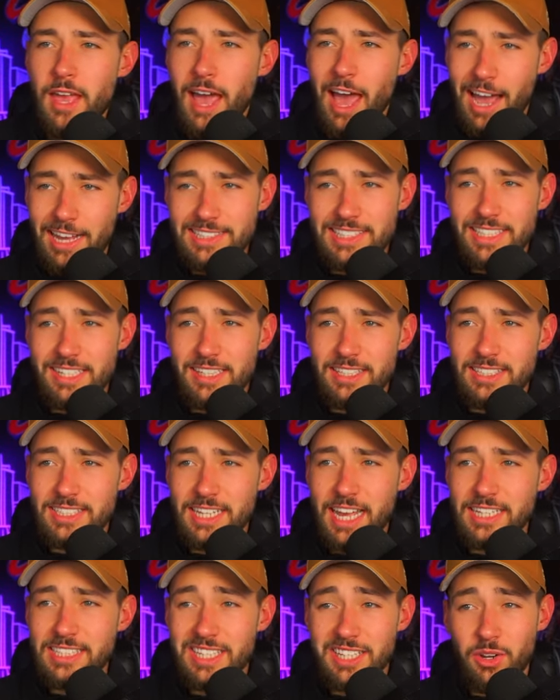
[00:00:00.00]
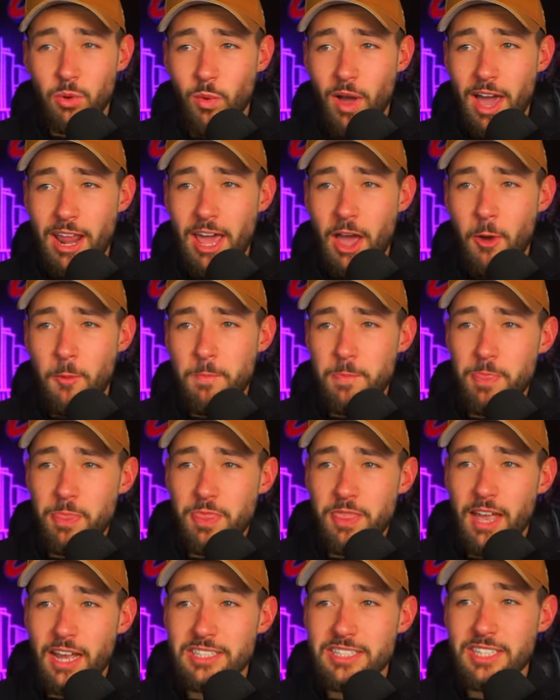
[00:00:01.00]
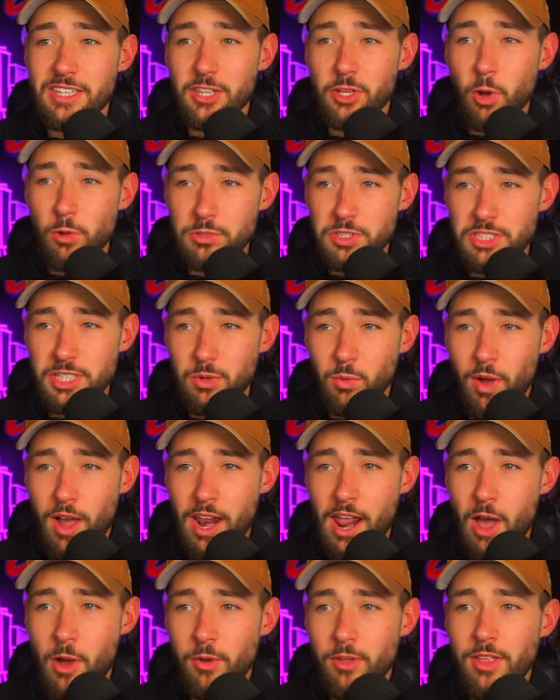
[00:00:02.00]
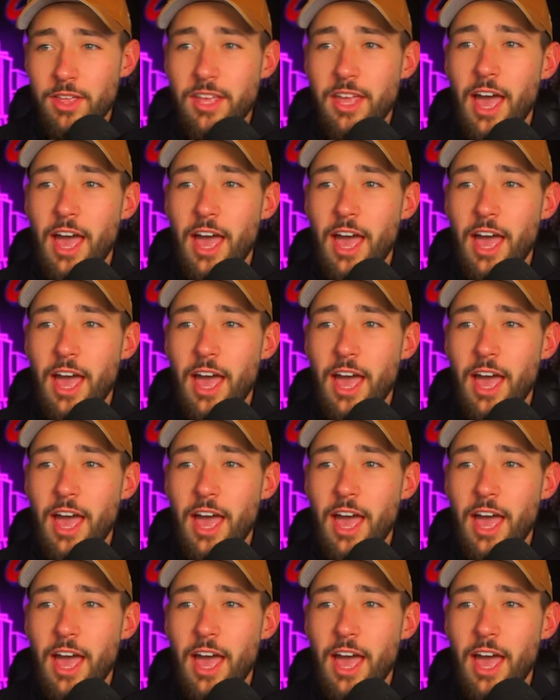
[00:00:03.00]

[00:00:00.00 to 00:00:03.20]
I see the Saints need a wideout. I see the Colts need a wideout.